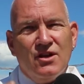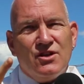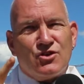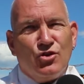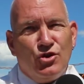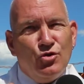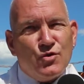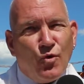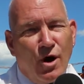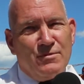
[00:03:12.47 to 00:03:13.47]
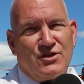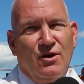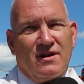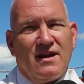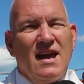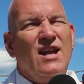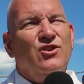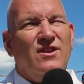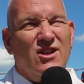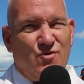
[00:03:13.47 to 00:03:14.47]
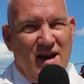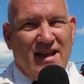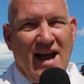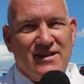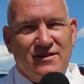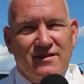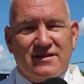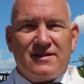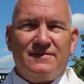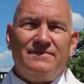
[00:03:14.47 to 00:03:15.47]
So use warm soda and you'll get great geysers.